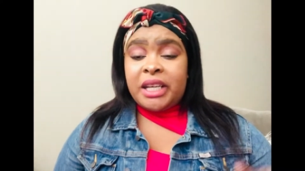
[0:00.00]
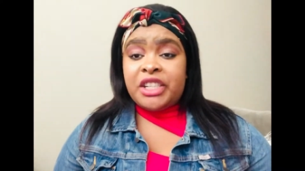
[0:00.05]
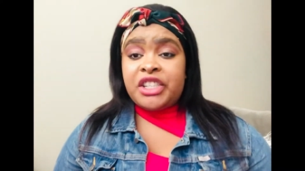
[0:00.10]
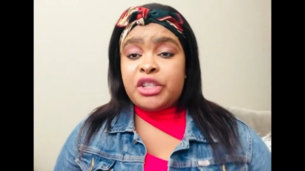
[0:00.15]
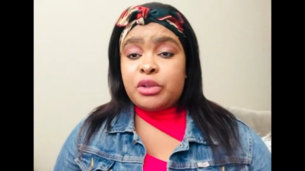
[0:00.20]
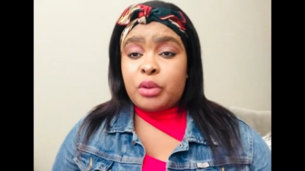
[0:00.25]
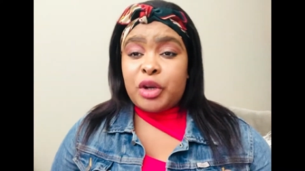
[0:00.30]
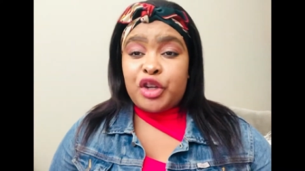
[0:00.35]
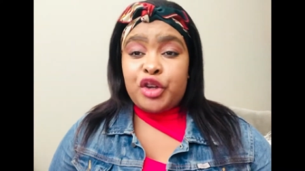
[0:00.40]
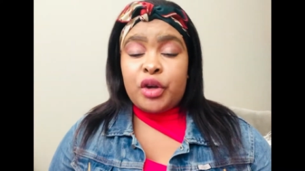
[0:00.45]

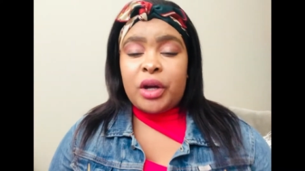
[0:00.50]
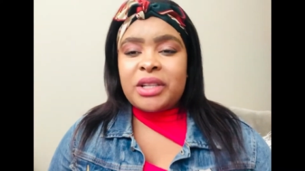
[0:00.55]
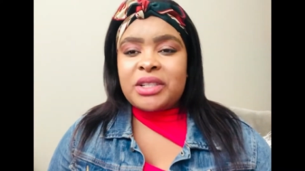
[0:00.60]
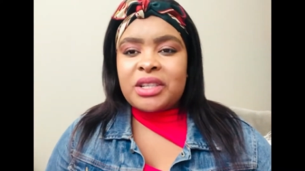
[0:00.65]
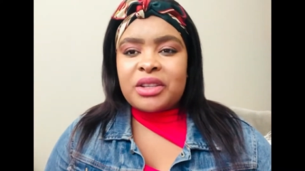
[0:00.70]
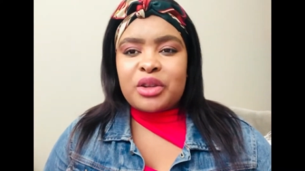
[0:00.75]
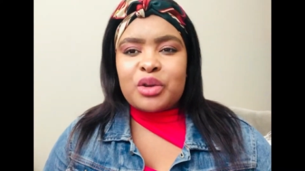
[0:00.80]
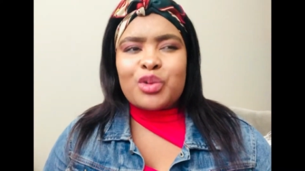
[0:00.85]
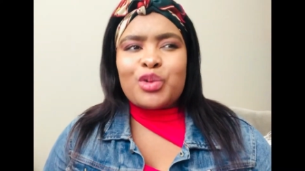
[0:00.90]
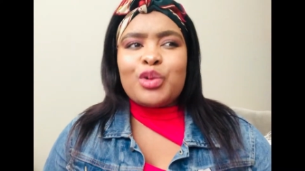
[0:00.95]
when you enter
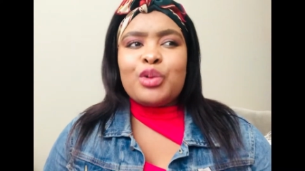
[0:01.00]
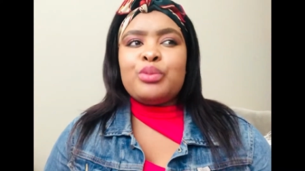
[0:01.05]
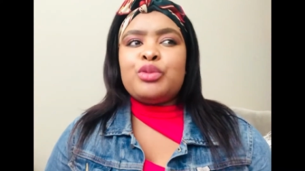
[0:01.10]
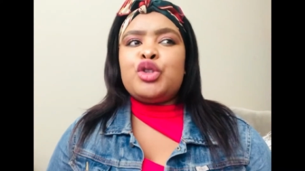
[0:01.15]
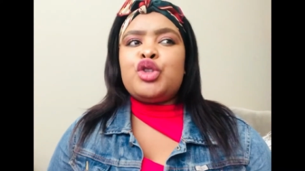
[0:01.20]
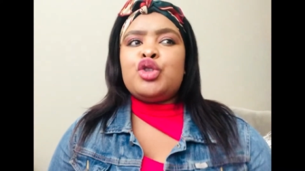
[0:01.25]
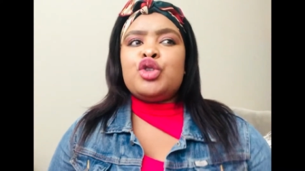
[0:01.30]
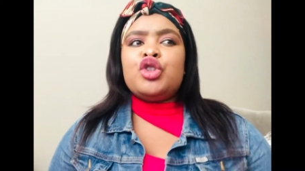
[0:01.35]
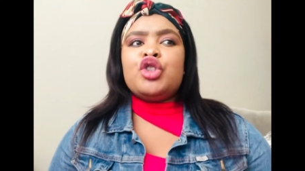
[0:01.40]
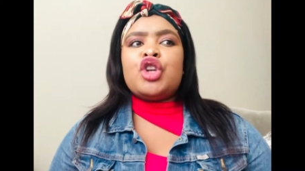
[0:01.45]
the room,
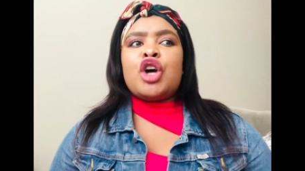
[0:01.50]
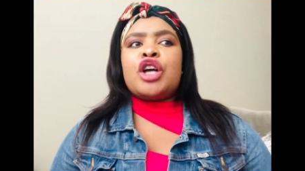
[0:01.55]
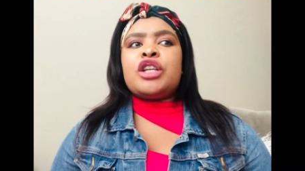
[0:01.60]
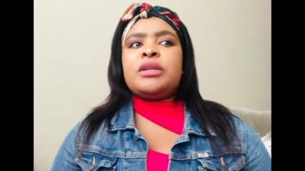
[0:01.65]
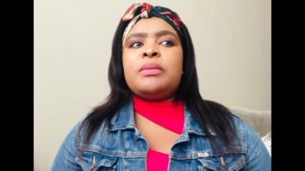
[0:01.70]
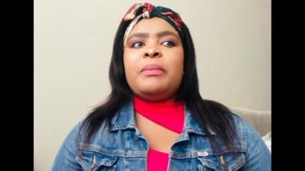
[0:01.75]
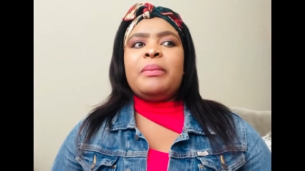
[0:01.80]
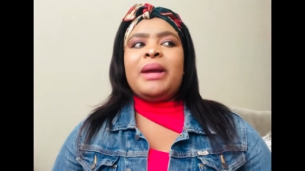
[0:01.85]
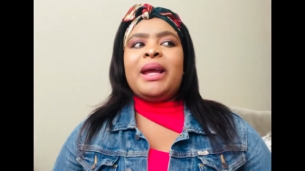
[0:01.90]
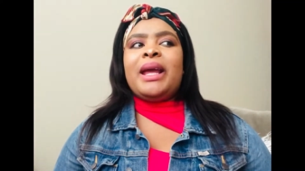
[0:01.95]
do not
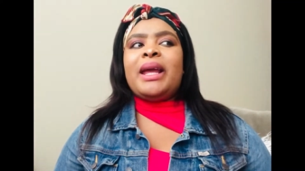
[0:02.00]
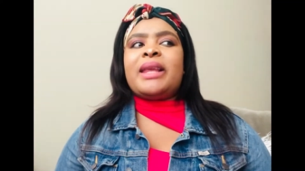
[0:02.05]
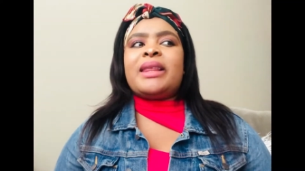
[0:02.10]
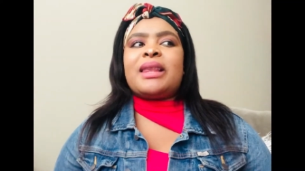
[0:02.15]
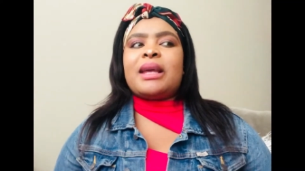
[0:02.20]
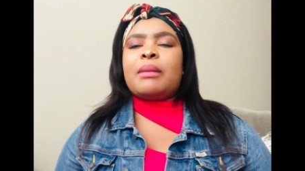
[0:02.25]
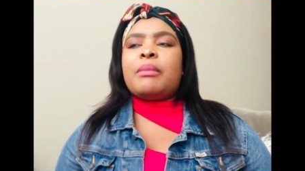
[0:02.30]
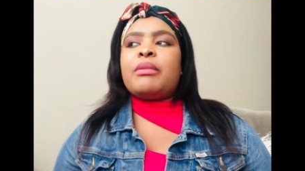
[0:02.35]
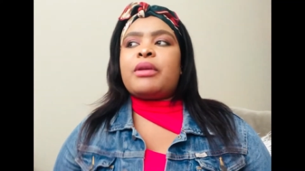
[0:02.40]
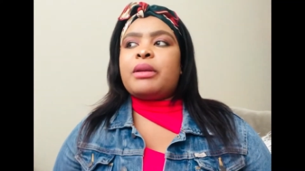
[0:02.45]
make
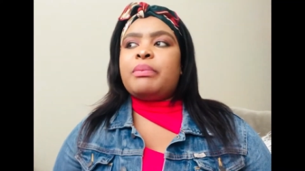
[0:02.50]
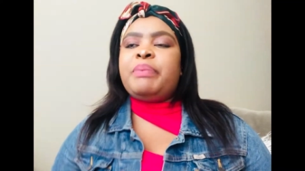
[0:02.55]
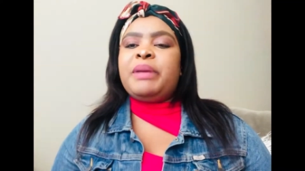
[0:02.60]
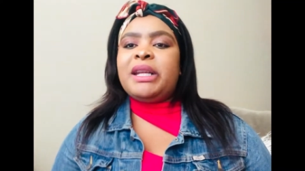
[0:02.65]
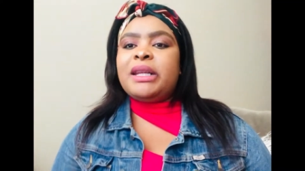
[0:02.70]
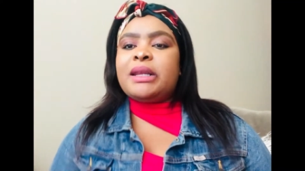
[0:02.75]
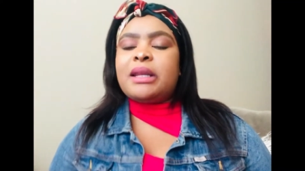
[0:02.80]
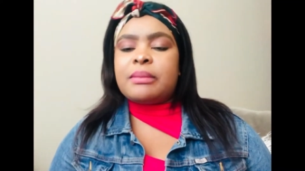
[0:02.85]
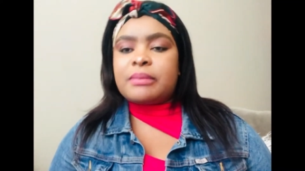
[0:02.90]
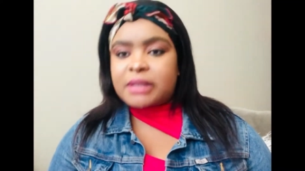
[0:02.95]
them
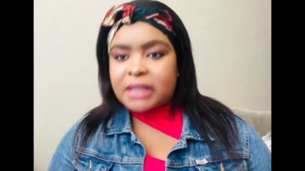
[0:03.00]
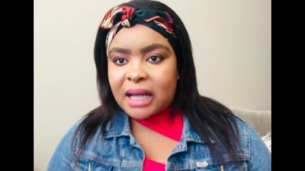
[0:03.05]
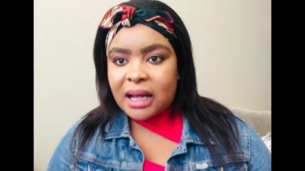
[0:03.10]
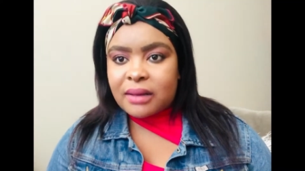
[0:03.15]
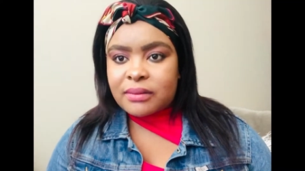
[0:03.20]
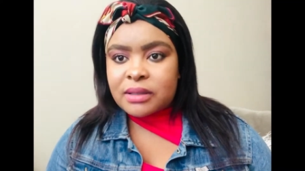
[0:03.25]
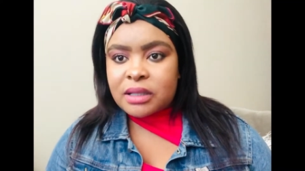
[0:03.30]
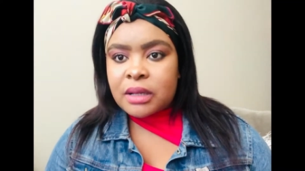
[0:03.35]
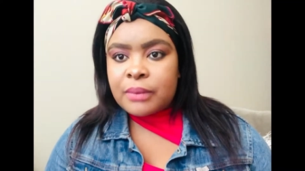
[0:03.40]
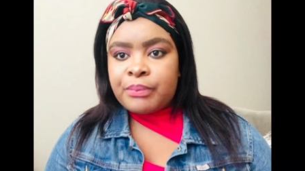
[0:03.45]
repeat
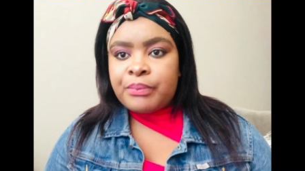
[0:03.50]
themselves,